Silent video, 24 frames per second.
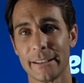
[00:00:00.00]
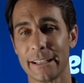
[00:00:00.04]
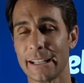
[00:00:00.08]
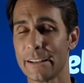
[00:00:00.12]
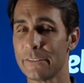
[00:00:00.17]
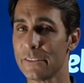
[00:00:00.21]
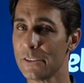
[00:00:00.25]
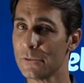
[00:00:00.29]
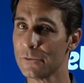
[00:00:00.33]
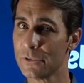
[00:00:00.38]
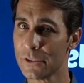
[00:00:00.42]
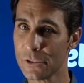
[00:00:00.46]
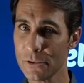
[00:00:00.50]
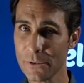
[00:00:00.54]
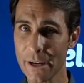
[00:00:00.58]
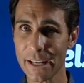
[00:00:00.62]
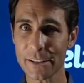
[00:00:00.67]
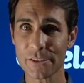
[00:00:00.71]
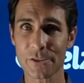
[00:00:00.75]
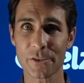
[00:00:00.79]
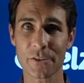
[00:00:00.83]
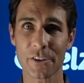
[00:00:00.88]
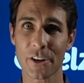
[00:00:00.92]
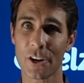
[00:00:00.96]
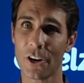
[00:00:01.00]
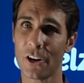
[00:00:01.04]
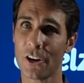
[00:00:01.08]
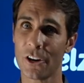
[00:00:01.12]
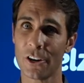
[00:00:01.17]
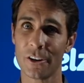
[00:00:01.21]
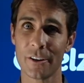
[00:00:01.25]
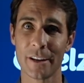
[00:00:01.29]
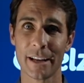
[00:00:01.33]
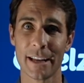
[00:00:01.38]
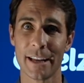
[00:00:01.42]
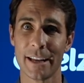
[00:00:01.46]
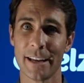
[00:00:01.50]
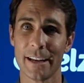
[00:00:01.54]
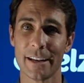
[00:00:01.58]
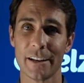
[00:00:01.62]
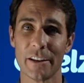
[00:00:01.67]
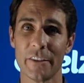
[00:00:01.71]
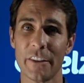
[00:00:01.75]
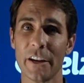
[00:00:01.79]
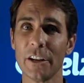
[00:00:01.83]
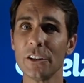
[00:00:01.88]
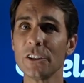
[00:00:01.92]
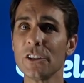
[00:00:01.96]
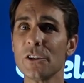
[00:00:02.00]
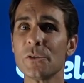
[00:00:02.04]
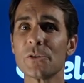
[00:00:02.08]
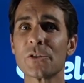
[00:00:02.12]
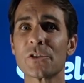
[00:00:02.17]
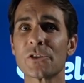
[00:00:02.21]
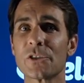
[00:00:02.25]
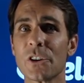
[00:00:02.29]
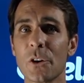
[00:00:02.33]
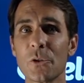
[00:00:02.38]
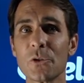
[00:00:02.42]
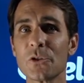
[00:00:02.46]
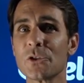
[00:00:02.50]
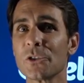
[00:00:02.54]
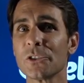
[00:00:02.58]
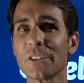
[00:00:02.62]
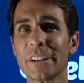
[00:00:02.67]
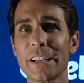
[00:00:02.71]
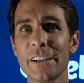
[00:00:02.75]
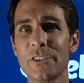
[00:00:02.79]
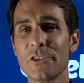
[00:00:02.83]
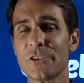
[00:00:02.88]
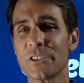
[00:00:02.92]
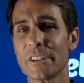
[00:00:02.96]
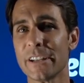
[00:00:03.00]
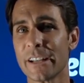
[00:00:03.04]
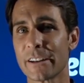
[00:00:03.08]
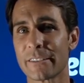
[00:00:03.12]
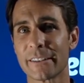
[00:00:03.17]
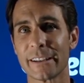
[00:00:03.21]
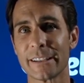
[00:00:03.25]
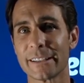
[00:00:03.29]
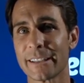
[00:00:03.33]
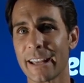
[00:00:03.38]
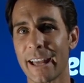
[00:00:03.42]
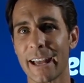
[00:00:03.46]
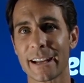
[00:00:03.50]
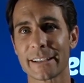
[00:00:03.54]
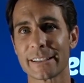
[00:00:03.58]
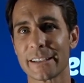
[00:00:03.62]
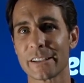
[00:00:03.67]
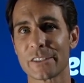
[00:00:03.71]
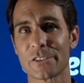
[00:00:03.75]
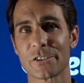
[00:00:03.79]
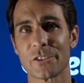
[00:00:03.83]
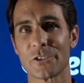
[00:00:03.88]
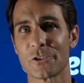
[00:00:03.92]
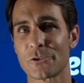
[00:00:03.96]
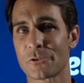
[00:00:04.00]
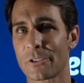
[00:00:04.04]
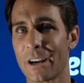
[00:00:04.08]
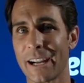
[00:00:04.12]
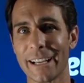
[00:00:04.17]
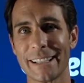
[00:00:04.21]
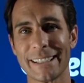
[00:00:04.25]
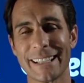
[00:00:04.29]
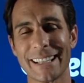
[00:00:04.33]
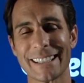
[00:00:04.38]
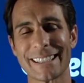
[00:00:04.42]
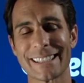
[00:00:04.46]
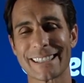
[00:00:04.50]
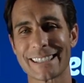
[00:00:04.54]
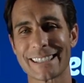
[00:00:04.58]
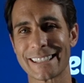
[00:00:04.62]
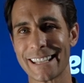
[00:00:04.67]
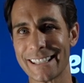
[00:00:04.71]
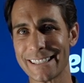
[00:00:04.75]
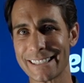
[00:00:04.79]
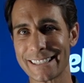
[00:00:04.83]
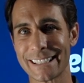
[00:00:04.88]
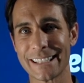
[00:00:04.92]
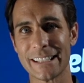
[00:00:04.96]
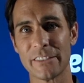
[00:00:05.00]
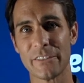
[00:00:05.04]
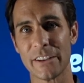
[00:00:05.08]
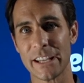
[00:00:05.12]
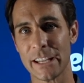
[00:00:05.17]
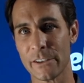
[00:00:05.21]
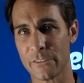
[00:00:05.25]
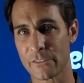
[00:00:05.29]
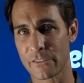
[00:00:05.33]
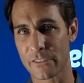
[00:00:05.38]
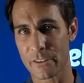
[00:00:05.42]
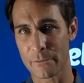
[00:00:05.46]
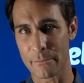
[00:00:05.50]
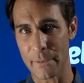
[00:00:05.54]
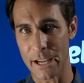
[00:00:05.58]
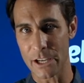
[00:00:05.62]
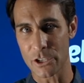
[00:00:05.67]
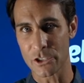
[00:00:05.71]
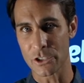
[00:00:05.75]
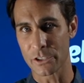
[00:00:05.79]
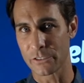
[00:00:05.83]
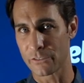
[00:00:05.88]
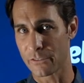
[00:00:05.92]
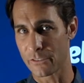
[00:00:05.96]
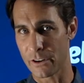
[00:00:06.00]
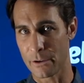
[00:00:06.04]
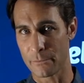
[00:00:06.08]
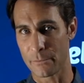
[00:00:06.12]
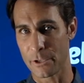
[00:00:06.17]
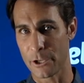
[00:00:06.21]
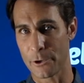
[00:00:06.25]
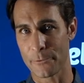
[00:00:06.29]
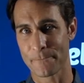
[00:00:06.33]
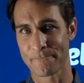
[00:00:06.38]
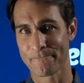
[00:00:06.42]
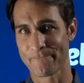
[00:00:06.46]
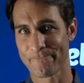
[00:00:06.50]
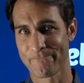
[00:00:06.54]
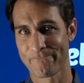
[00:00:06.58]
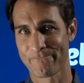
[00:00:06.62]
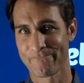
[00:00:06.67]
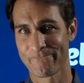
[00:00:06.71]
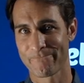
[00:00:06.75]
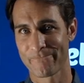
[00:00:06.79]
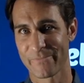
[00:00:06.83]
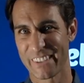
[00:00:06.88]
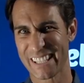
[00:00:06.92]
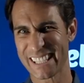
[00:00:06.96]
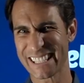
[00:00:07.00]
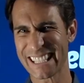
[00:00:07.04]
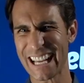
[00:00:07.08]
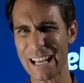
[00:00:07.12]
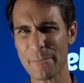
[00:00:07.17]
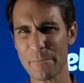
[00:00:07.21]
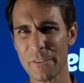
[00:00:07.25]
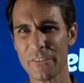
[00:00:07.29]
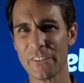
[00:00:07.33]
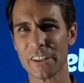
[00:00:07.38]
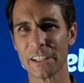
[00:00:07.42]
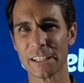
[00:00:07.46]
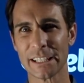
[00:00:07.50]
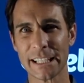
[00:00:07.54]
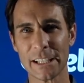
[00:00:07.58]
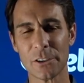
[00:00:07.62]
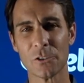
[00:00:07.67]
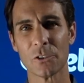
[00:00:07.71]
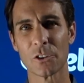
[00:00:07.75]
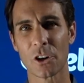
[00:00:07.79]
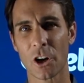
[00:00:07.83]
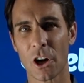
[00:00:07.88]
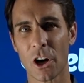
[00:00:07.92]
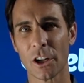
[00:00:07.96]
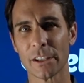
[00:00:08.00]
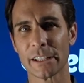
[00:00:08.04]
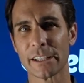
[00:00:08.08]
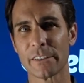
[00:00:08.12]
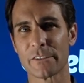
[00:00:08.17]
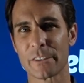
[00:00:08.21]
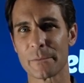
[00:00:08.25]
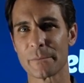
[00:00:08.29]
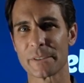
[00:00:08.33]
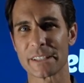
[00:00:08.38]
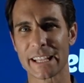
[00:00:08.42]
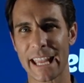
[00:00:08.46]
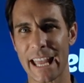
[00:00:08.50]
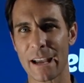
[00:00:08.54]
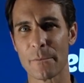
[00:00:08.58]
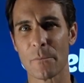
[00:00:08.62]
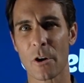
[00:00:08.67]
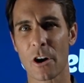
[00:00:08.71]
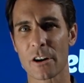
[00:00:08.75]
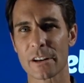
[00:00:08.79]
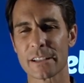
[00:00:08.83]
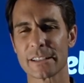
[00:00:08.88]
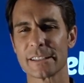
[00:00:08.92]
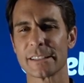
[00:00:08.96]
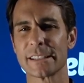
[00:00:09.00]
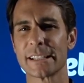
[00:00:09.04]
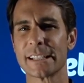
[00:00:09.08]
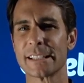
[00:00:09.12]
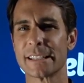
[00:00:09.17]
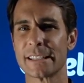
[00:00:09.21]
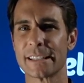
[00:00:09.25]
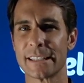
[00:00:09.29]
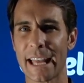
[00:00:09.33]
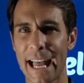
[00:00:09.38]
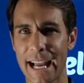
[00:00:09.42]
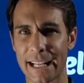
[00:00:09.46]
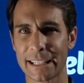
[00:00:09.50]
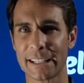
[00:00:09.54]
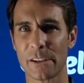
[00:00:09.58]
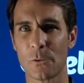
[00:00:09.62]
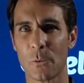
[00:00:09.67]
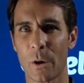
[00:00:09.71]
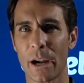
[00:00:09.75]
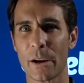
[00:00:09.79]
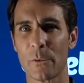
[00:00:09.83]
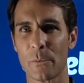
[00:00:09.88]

And if you do answer the call, they'll use social engineering tactics to try and get sensitive information from you. This type of illegal calling from scam artists is exactly why